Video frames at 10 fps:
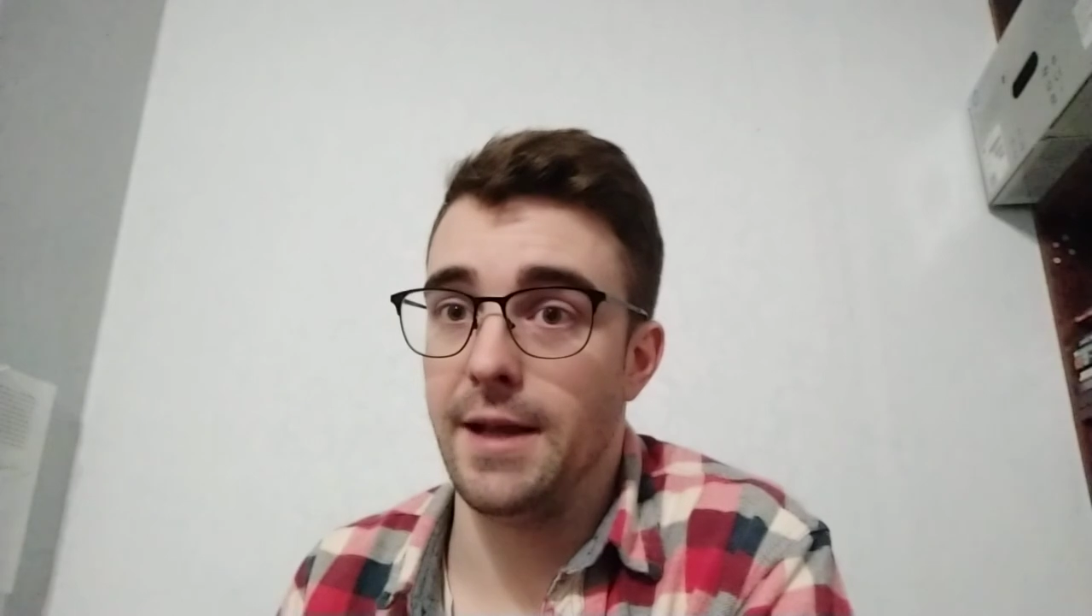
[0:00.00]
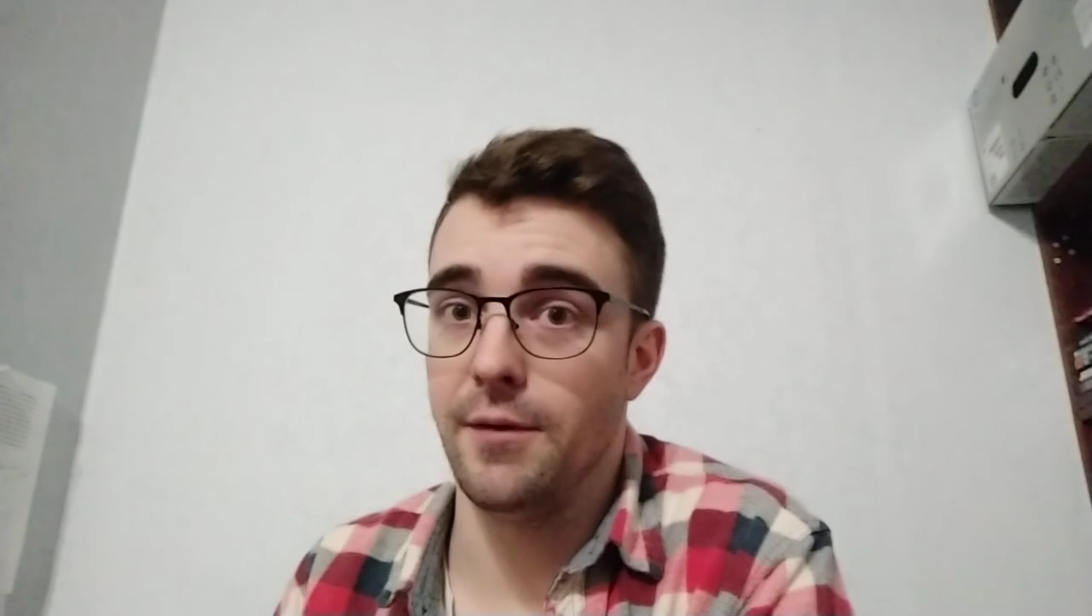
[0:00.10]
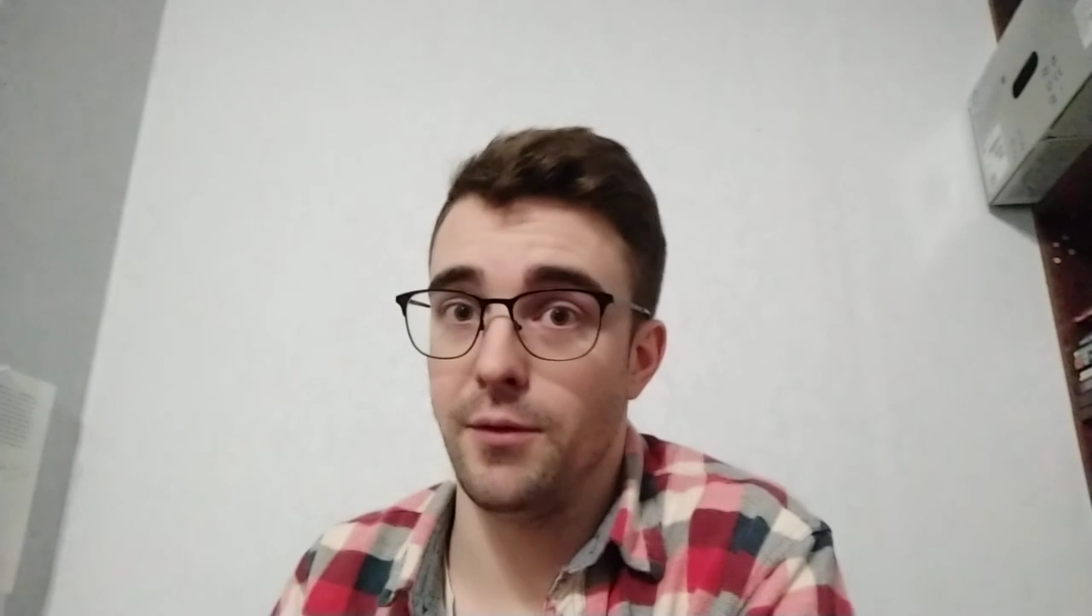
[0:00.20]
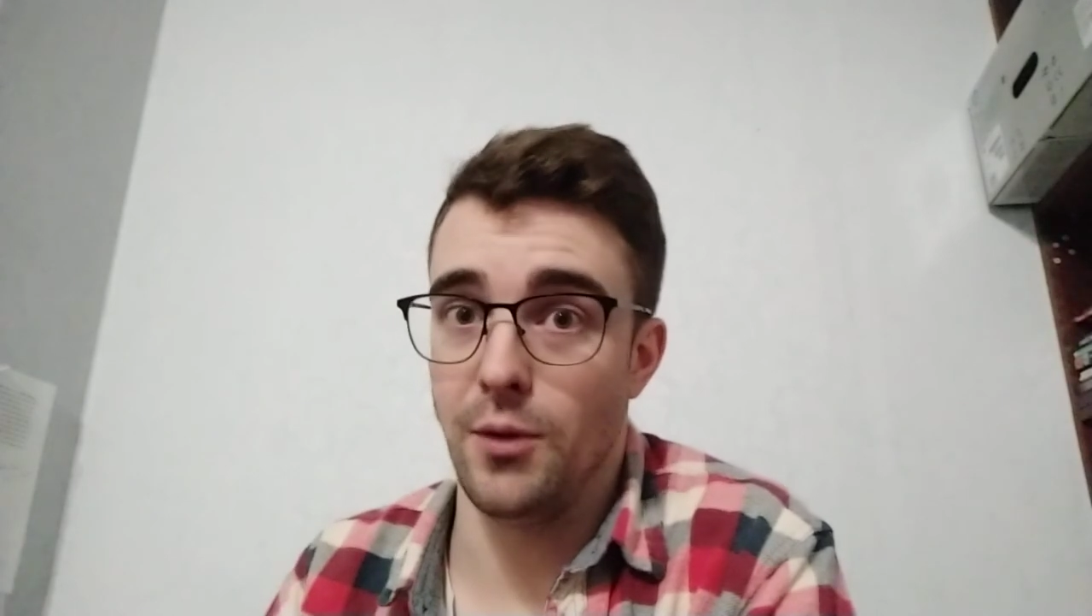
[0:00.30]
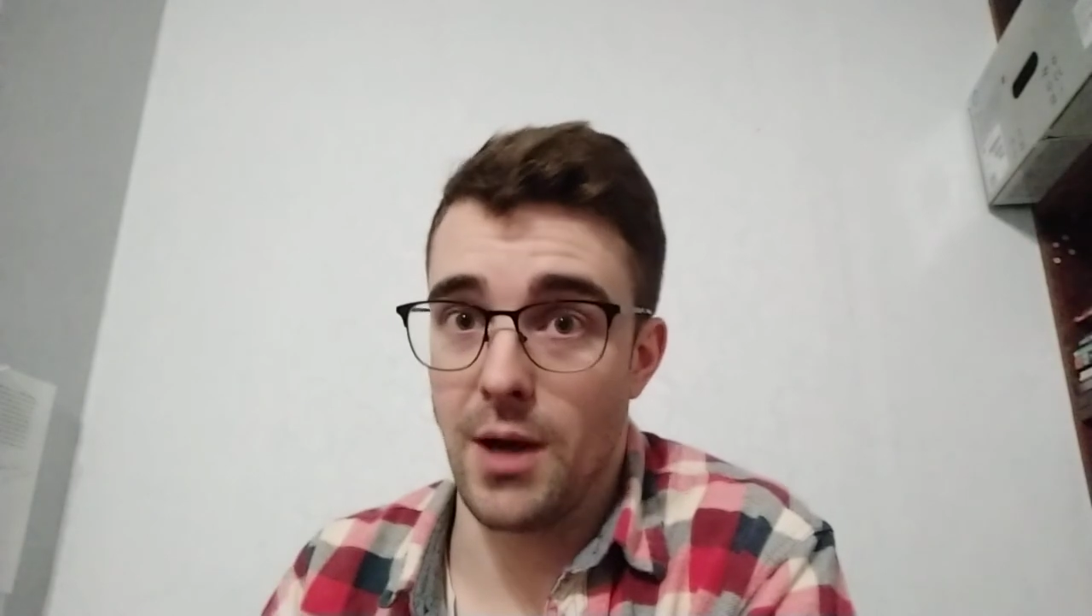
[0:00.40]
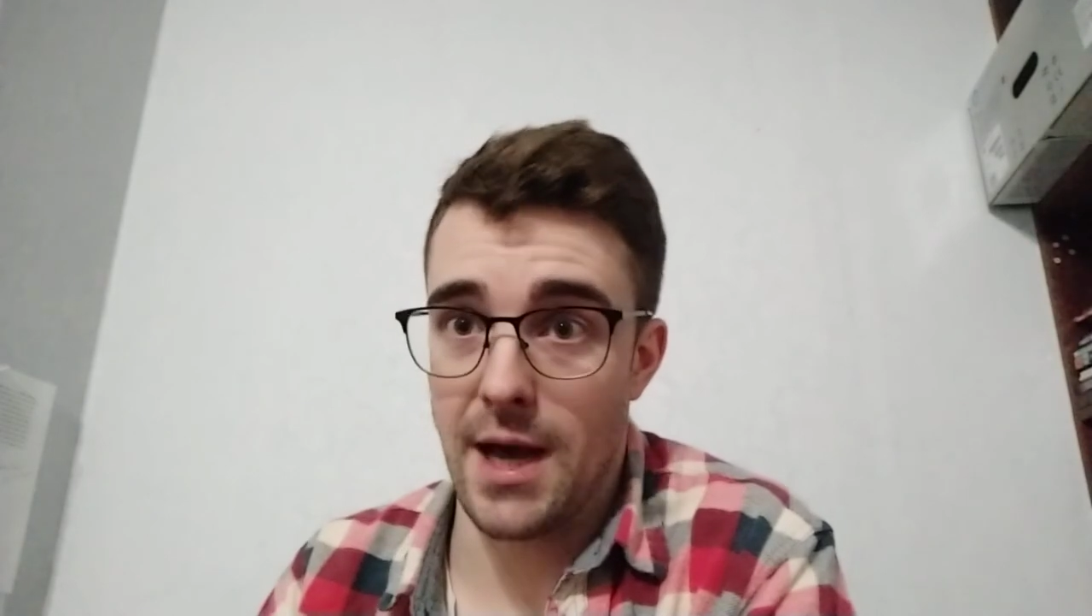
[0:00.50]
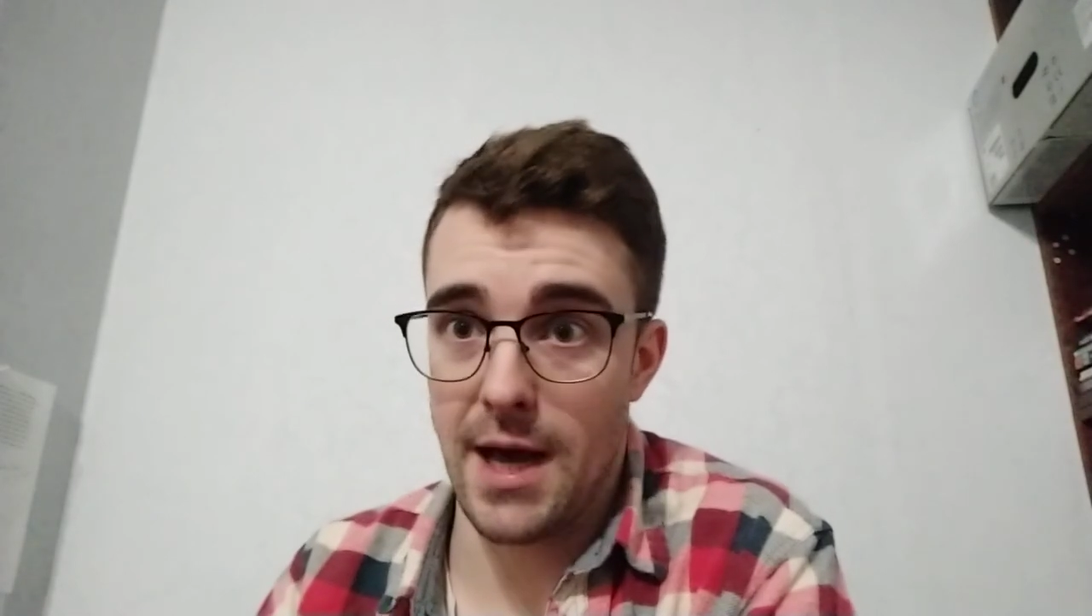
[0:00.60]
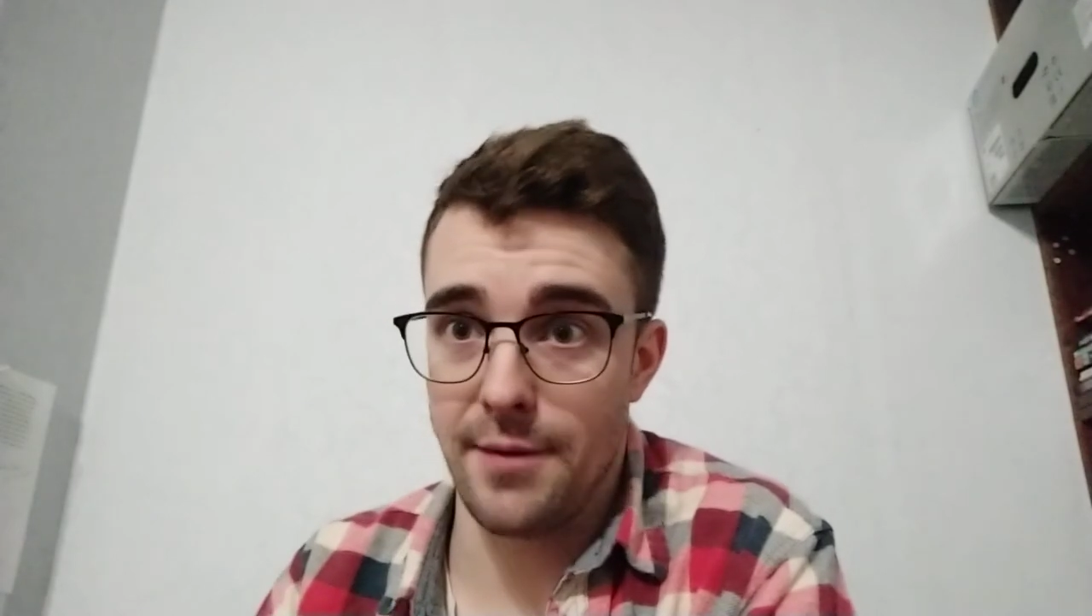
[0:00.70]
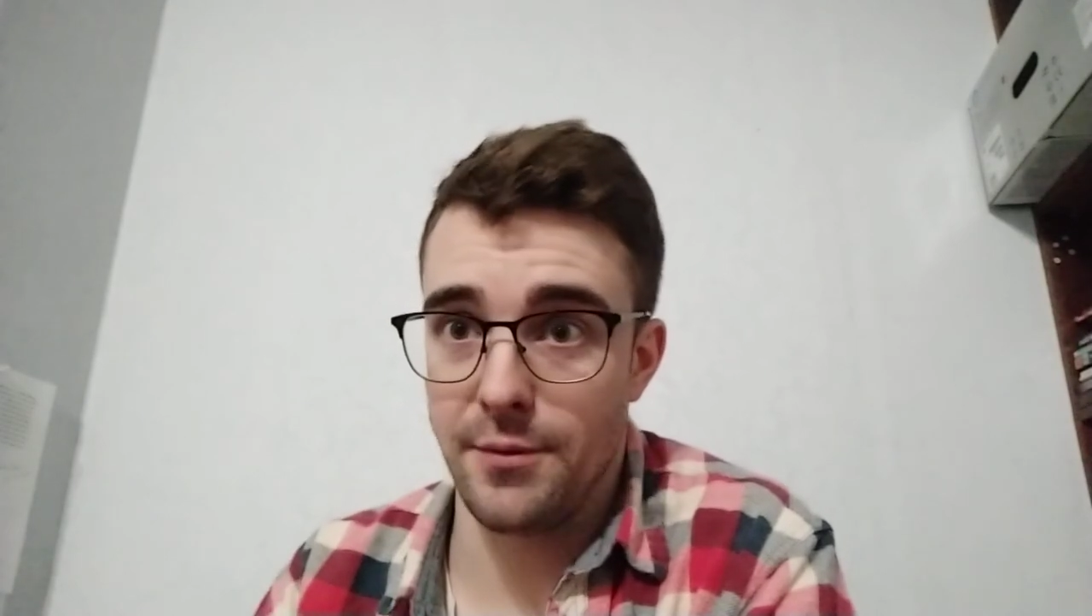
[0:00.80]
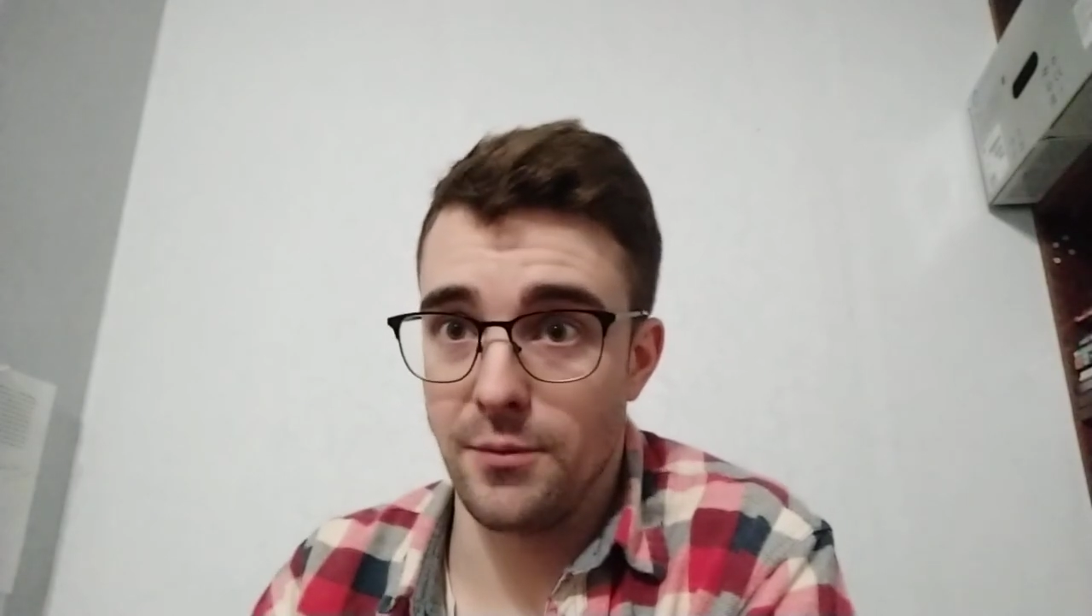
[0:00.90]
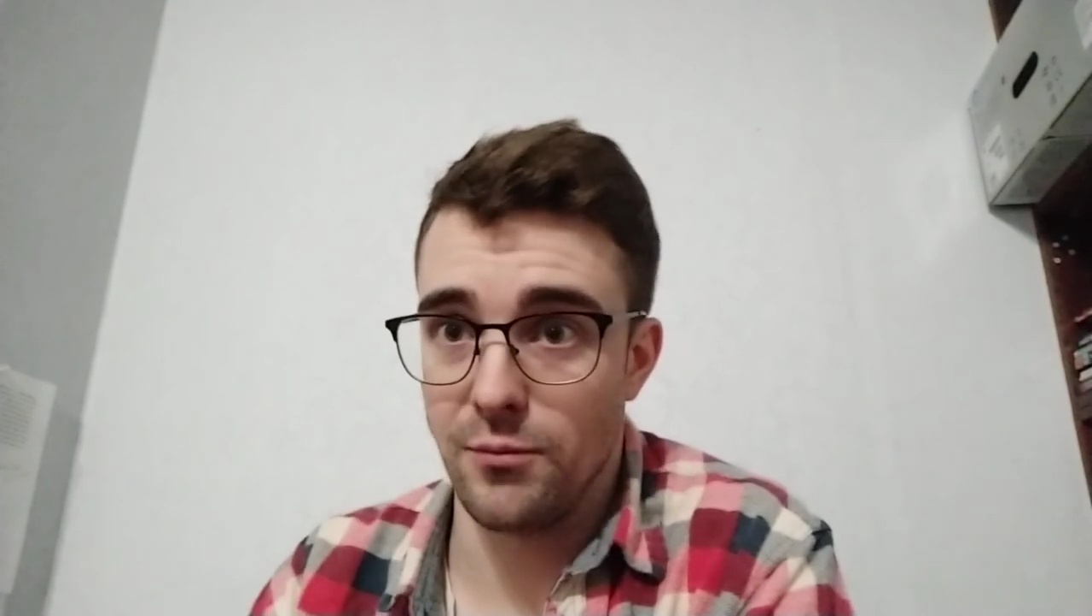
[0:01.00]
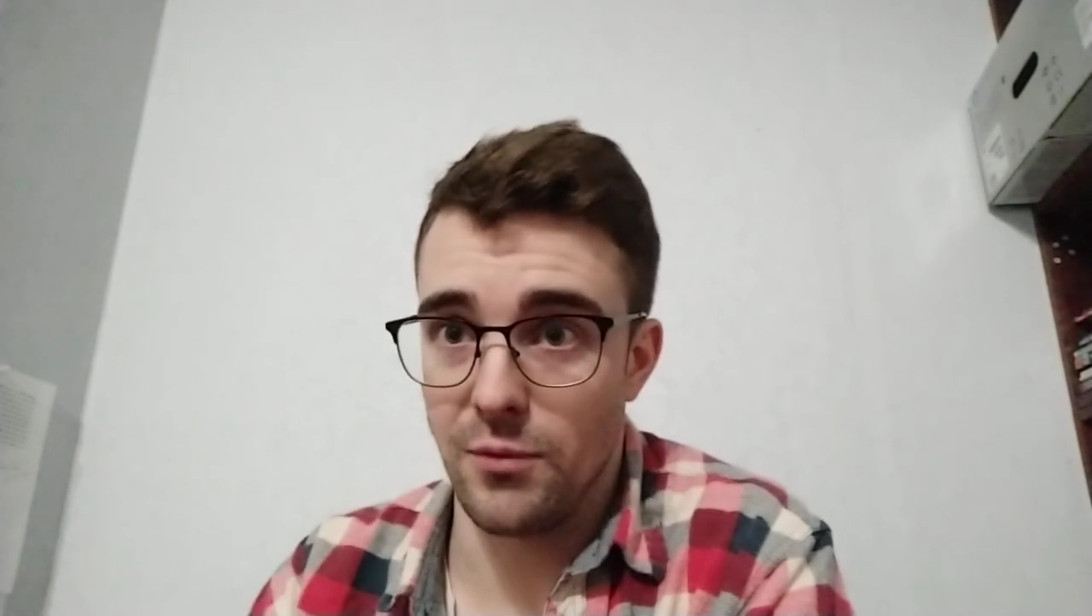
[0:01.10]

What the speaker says: If you have